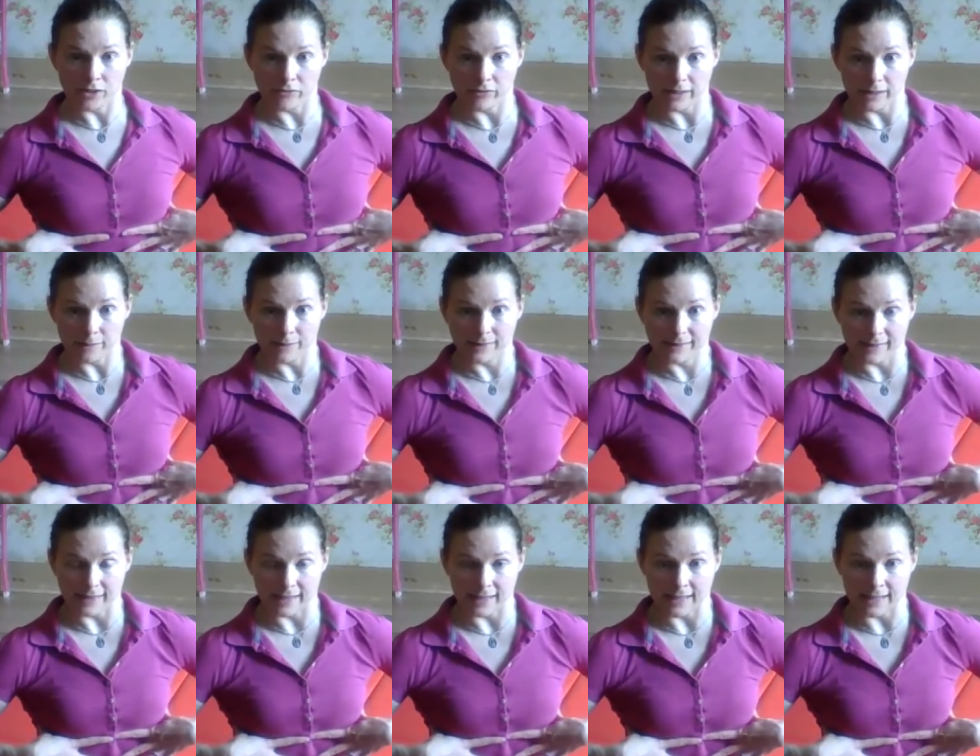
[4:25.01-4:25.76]
ribs
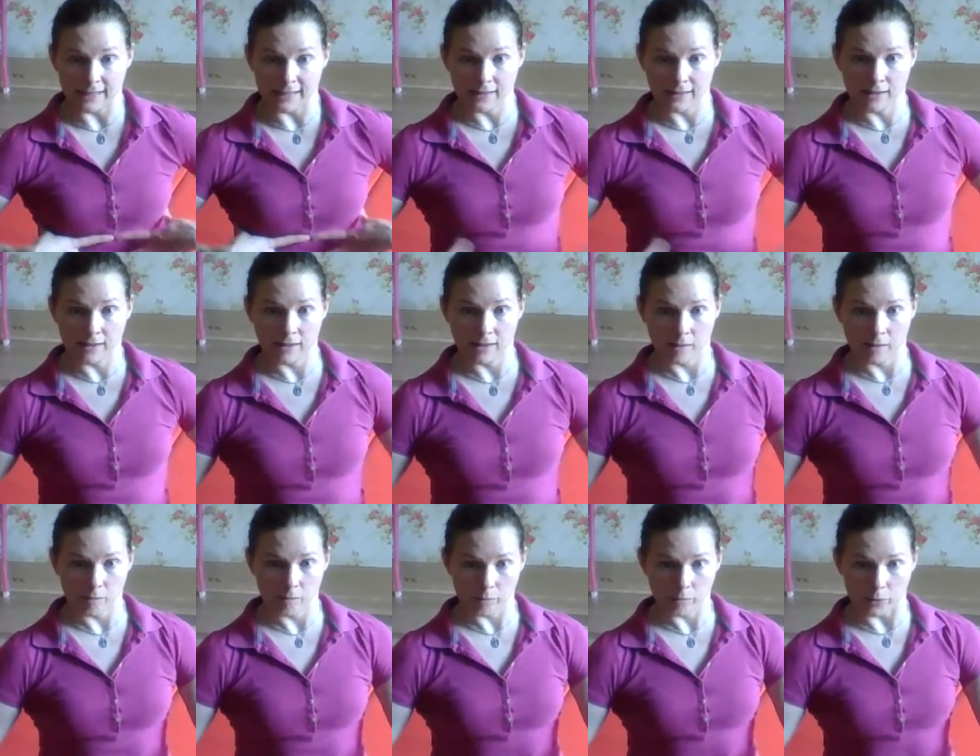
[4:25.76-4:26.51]
in,
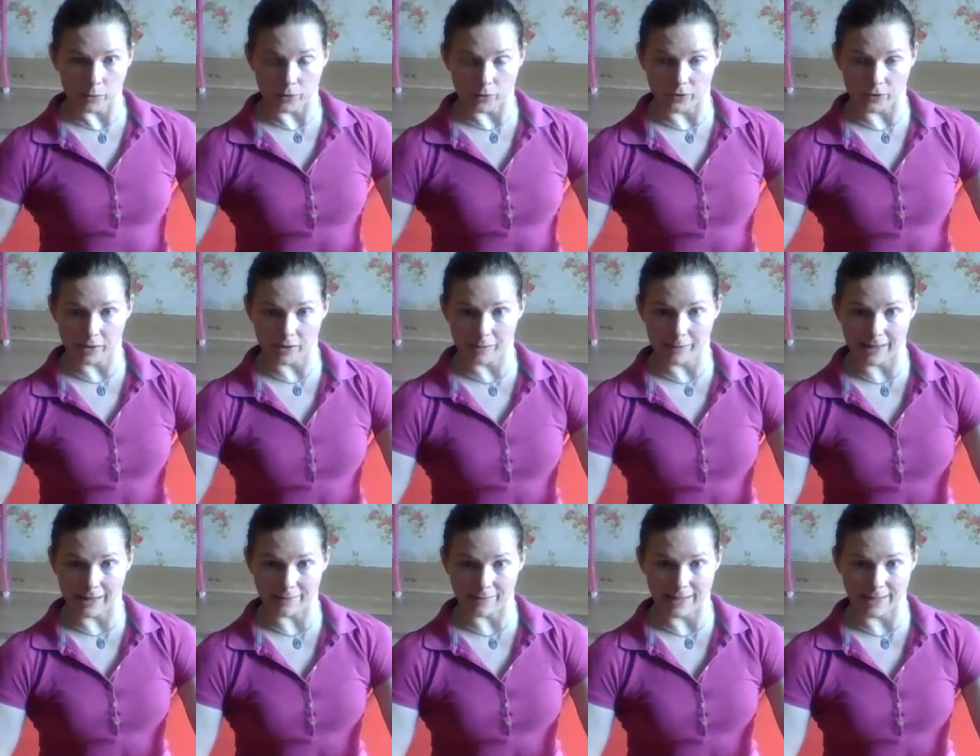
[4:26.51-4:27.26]
pull your
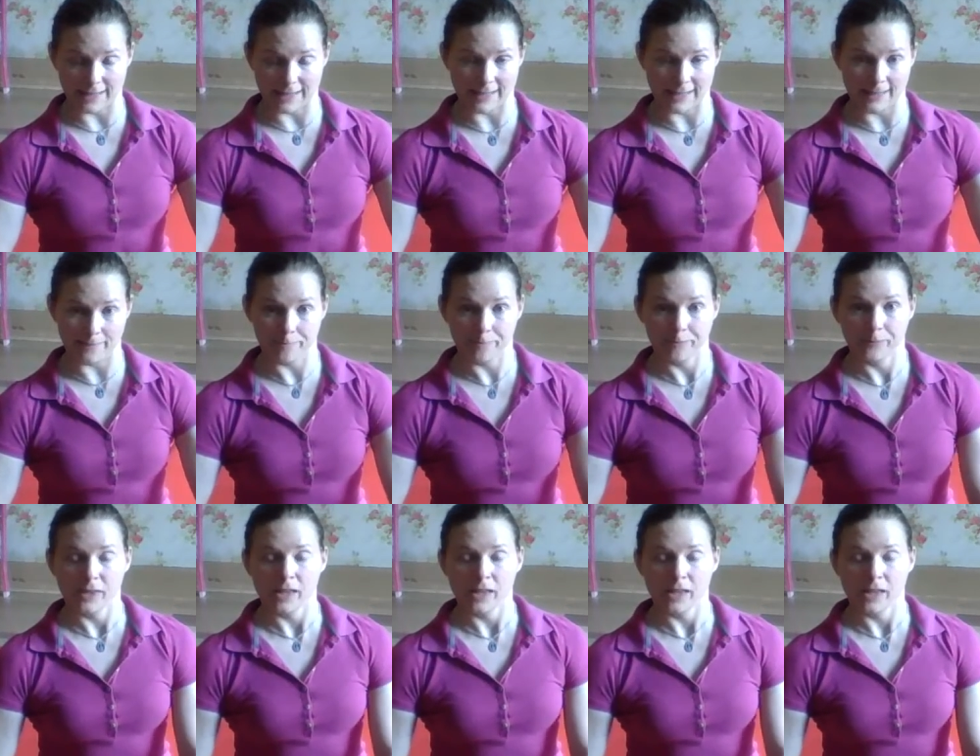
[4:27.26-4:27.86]
belly button in.